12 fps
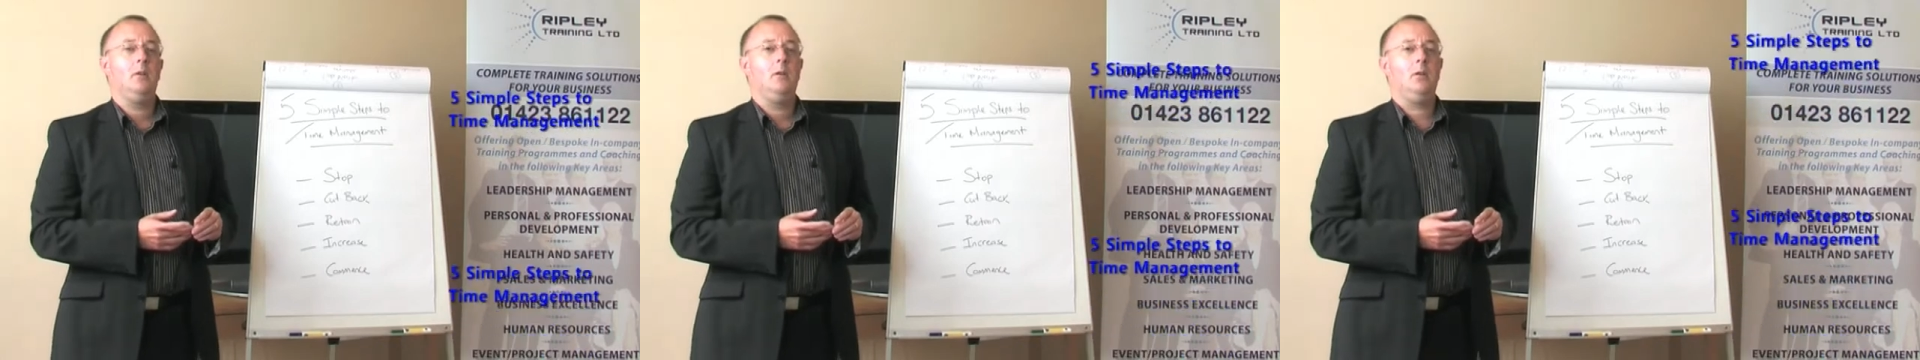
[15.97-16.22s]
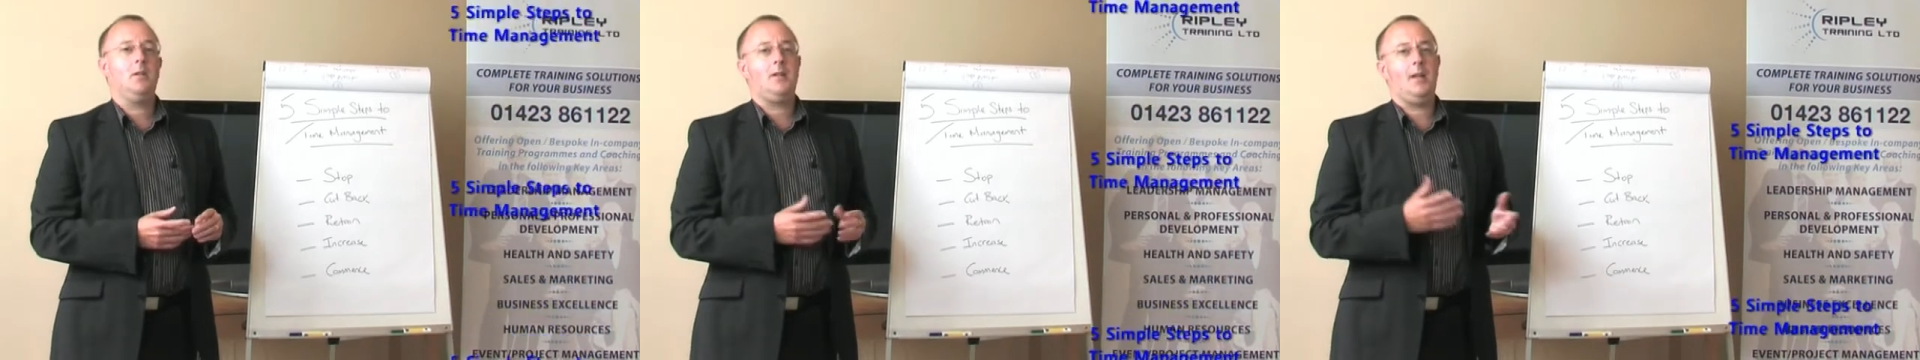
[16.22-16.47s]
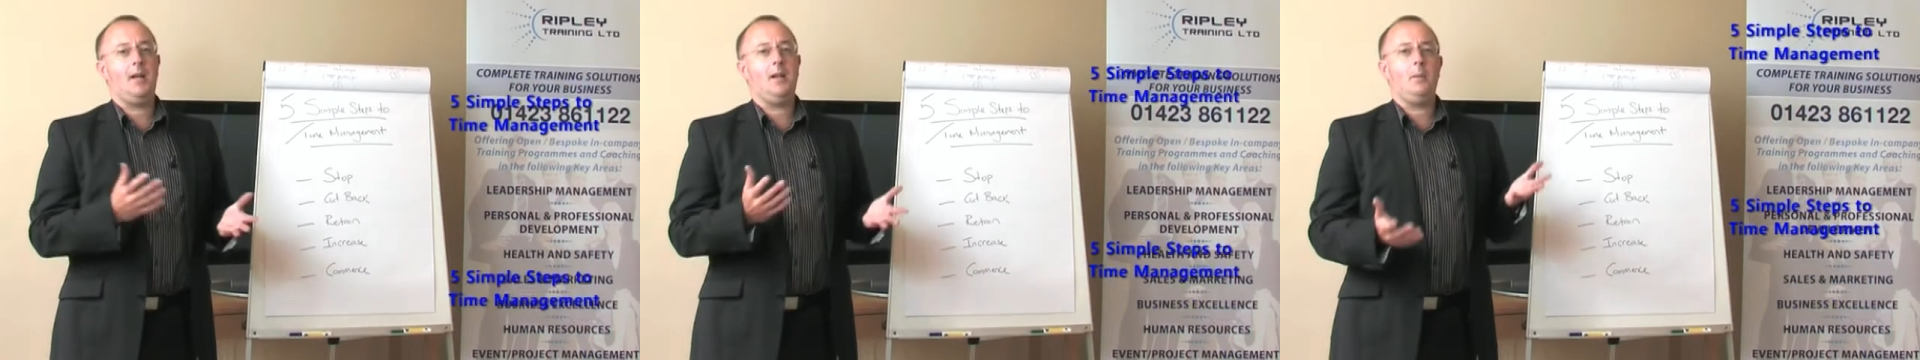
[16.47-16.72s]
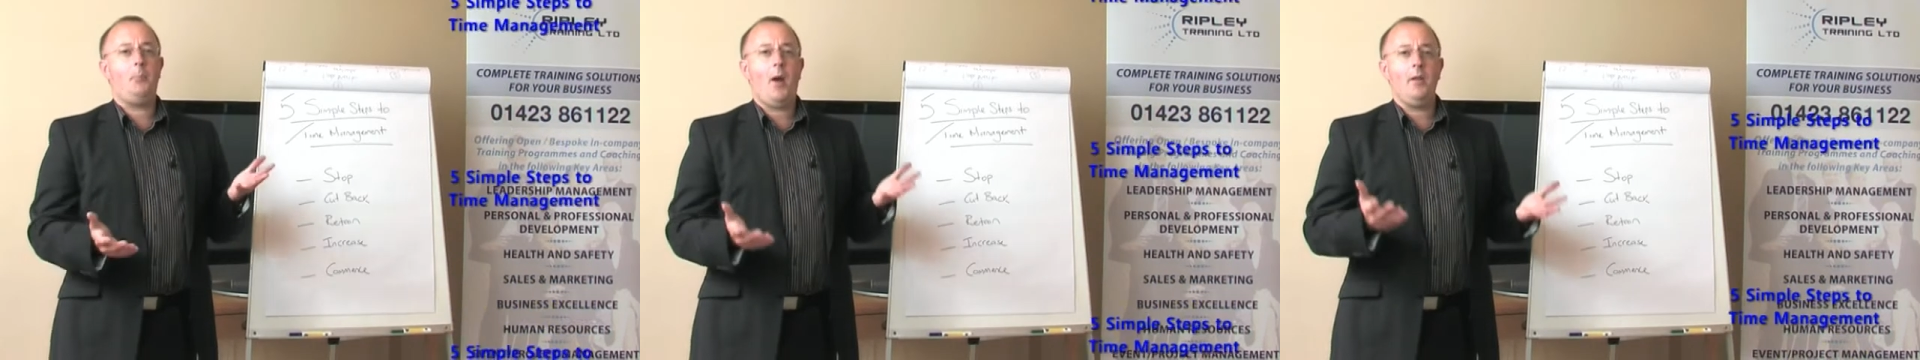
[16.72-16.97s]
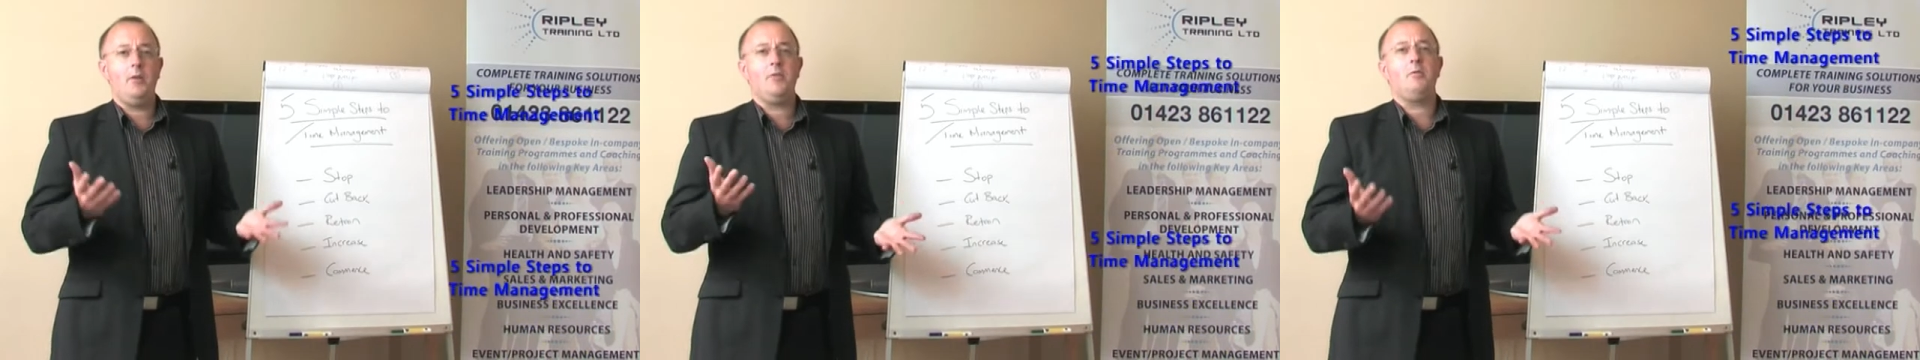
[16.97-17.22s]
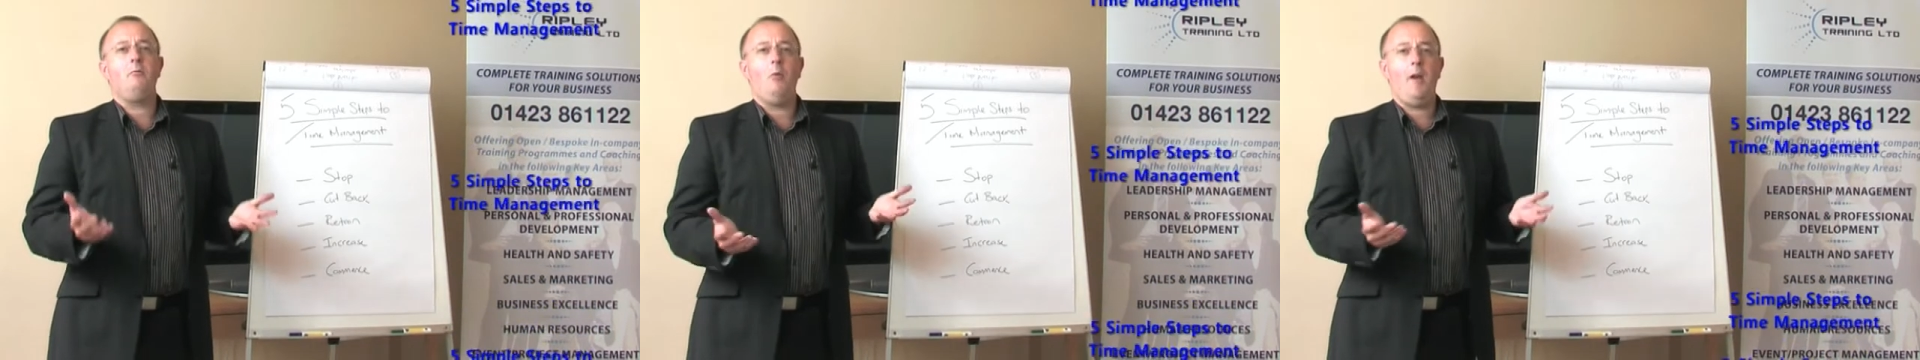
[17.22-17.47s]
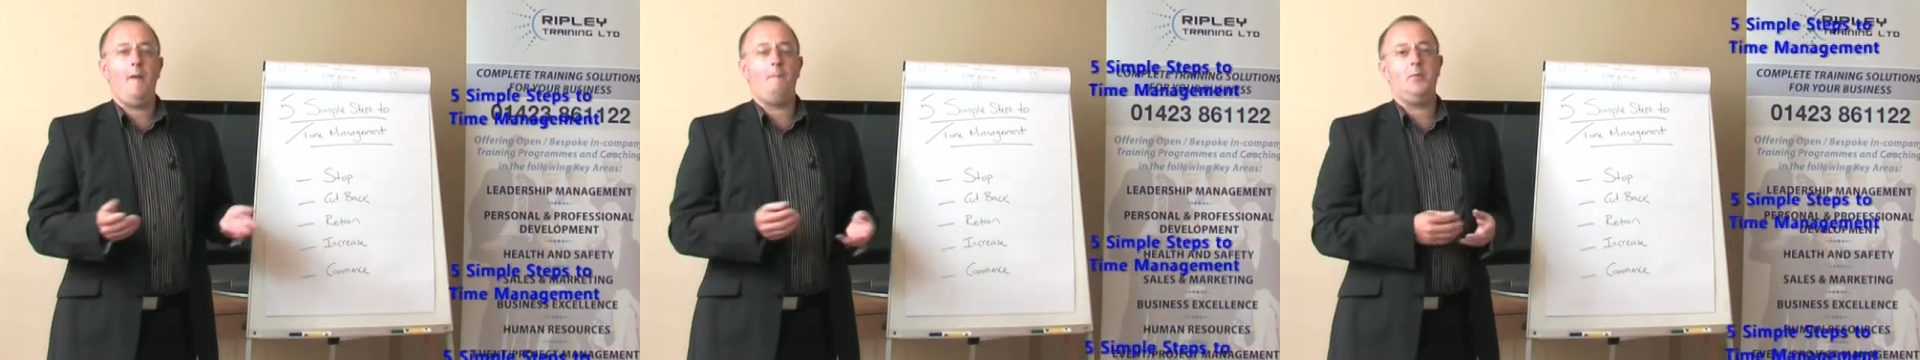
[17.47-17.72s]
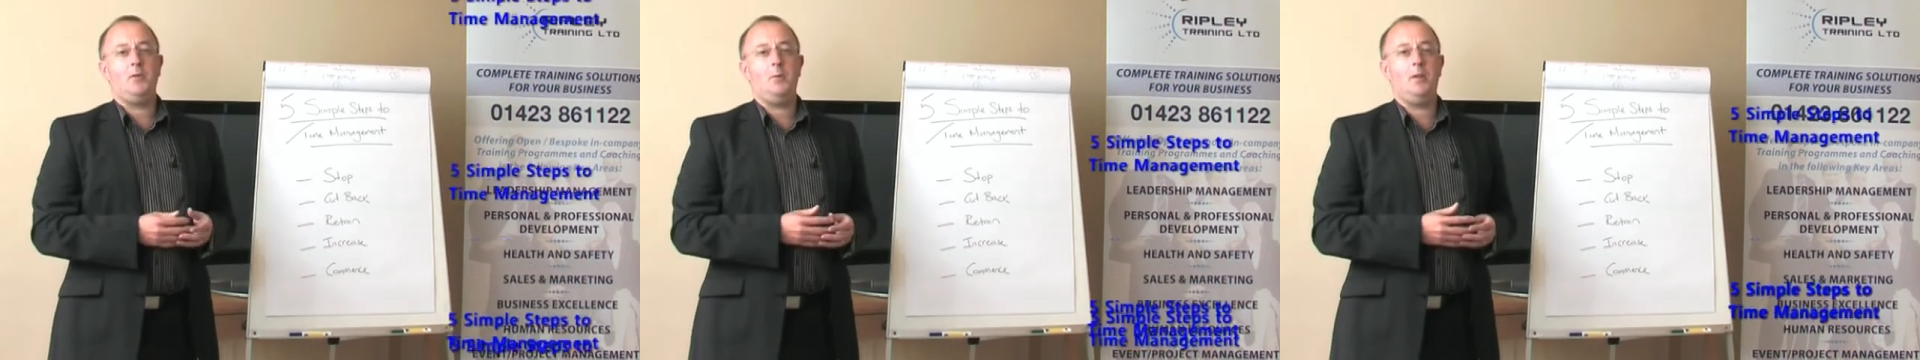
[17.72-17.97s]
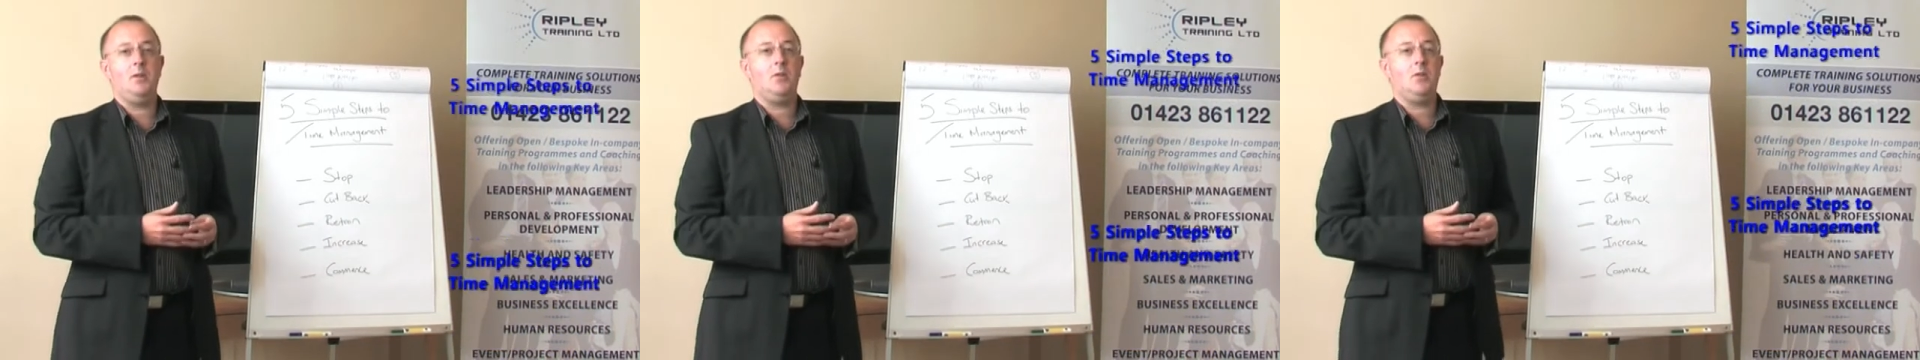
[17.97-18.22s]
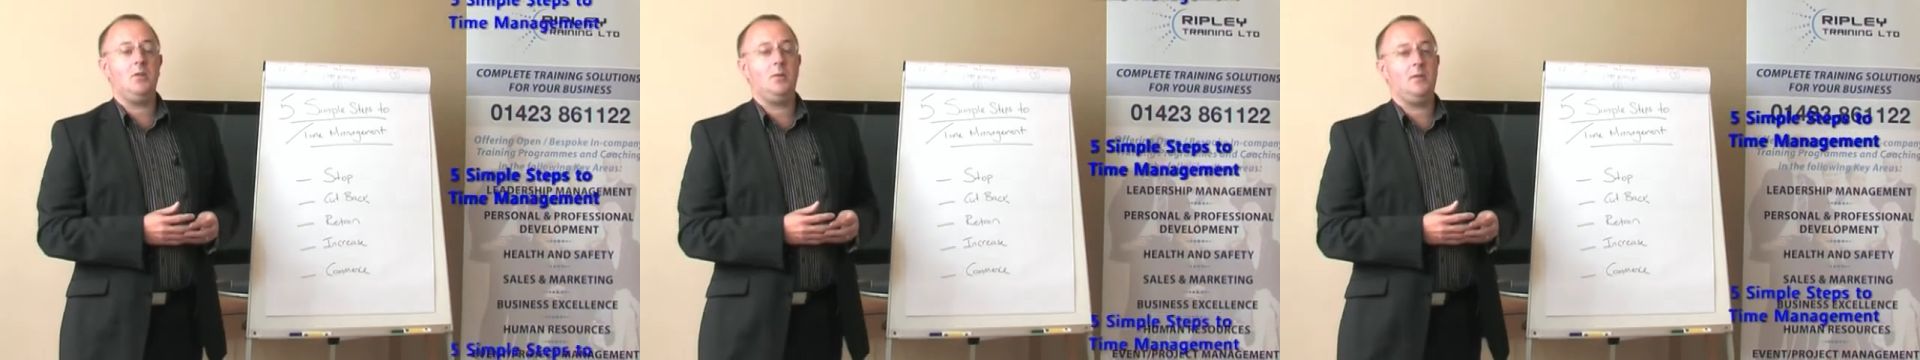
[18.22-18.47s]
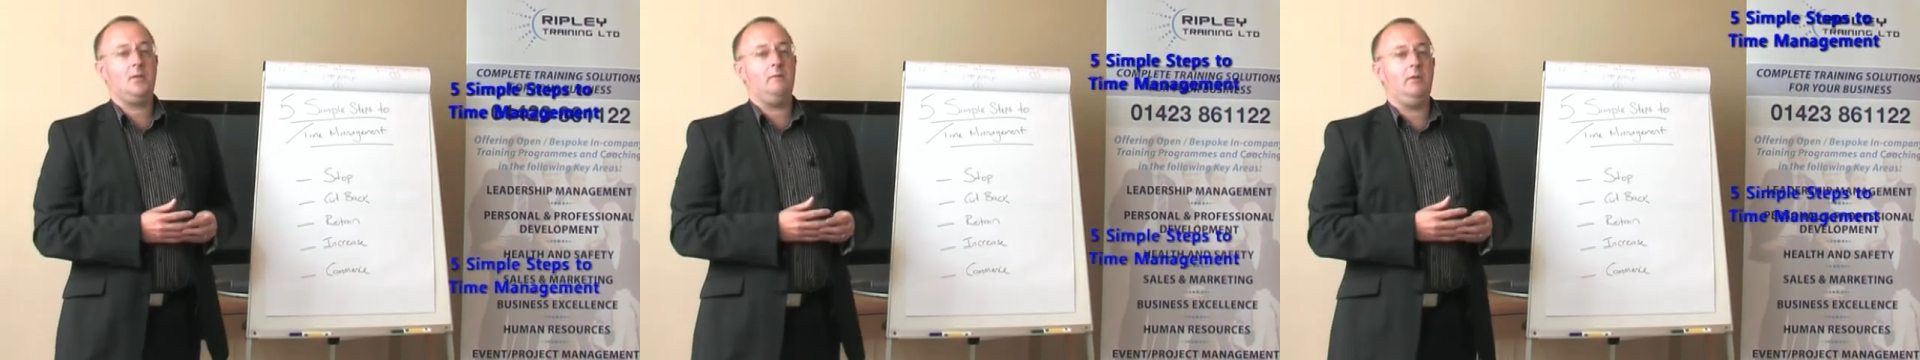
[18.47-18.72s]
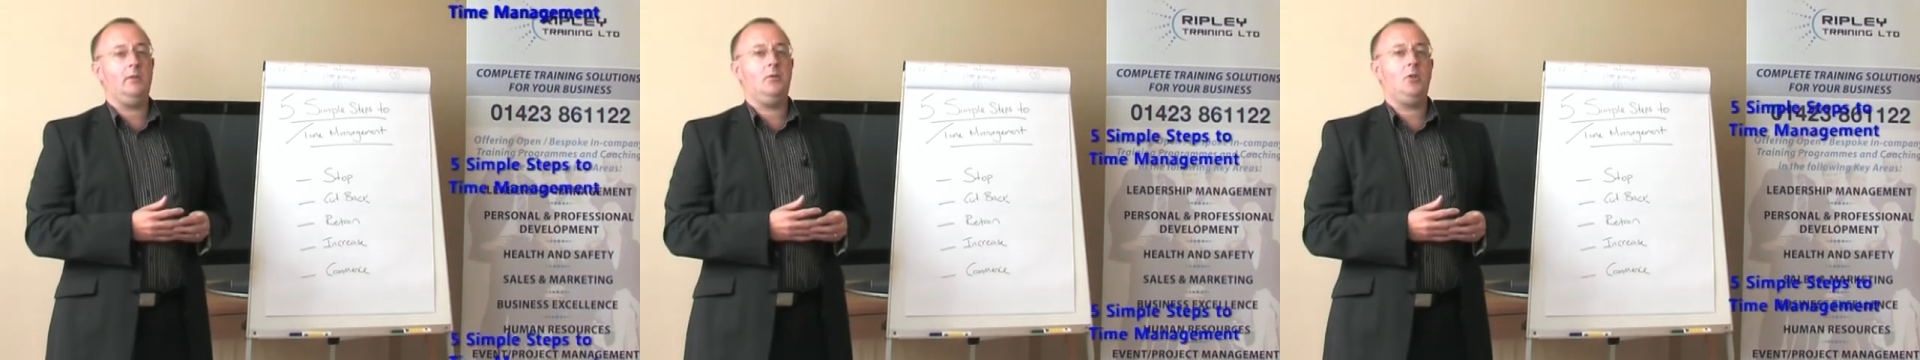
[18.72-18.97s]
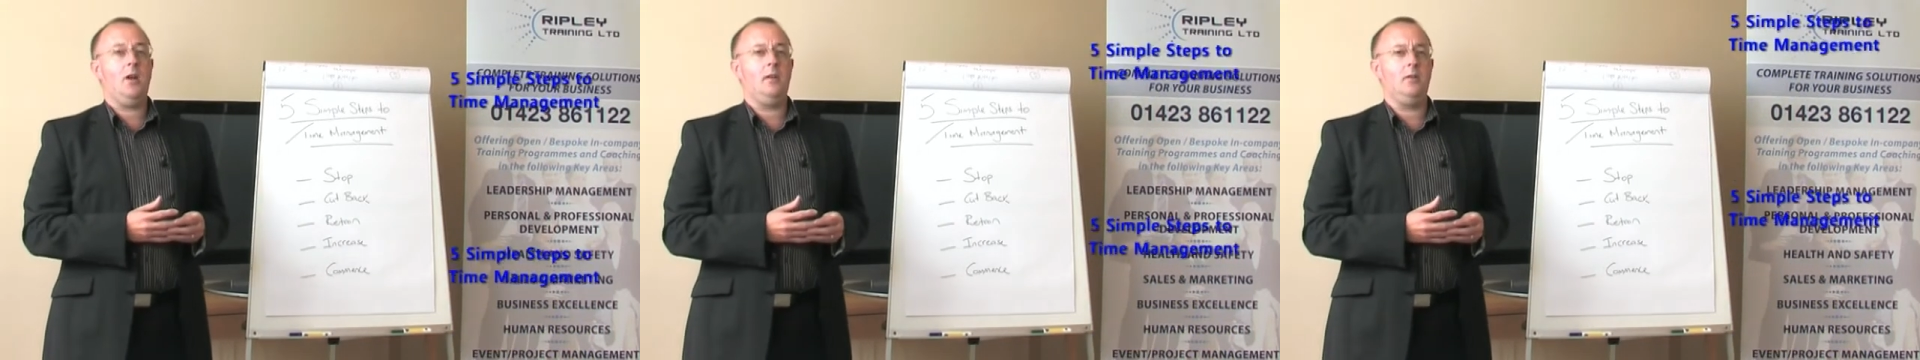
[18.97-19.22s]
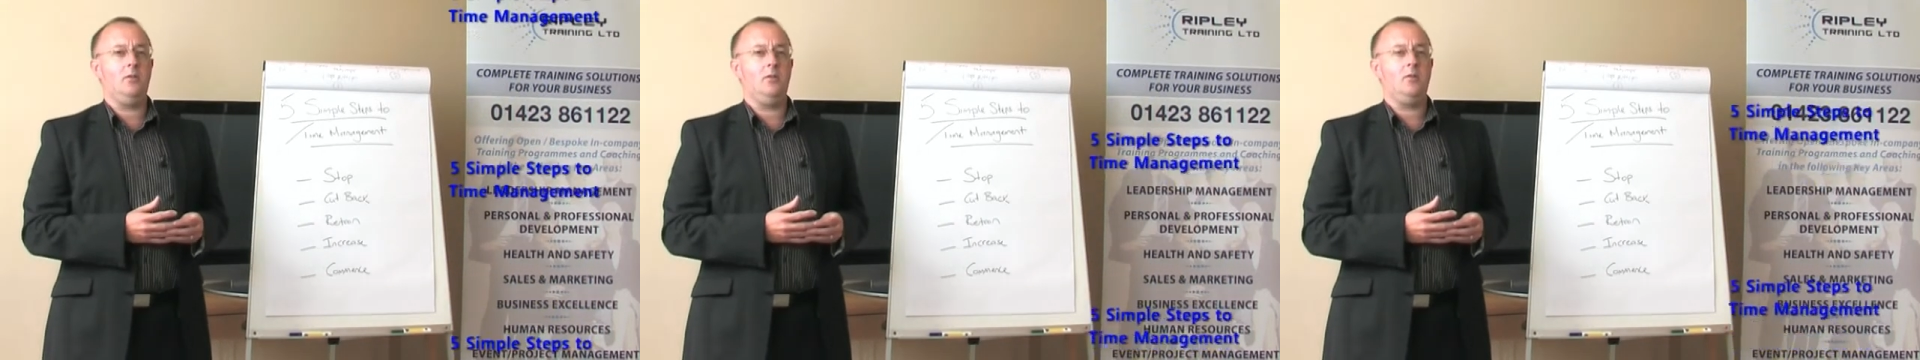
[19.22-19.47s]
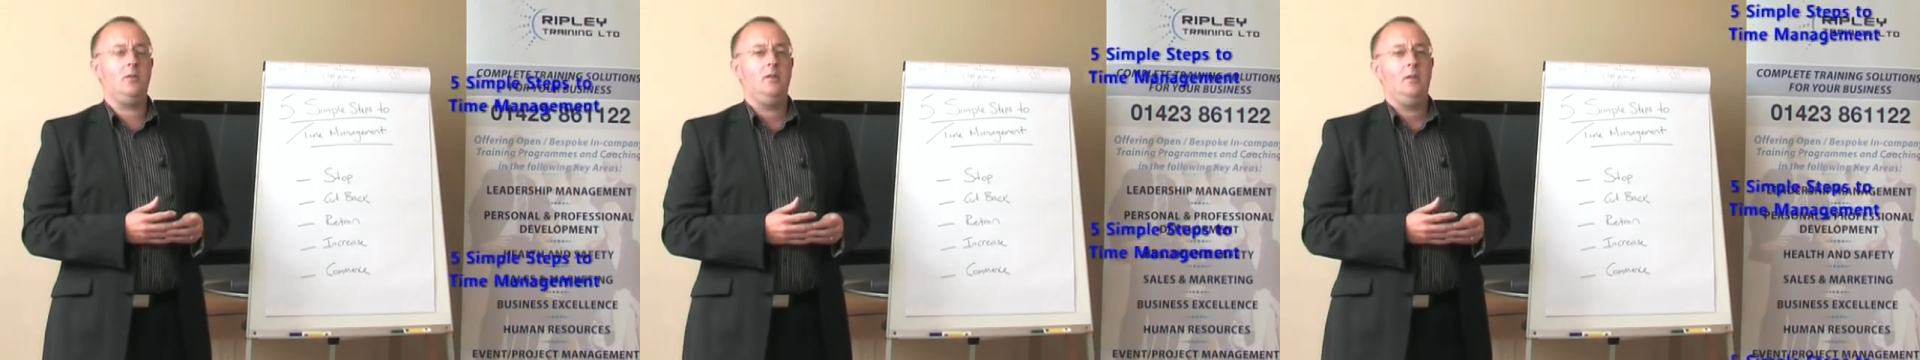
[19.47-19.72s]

Because getting the balance right between the two is the real challenge.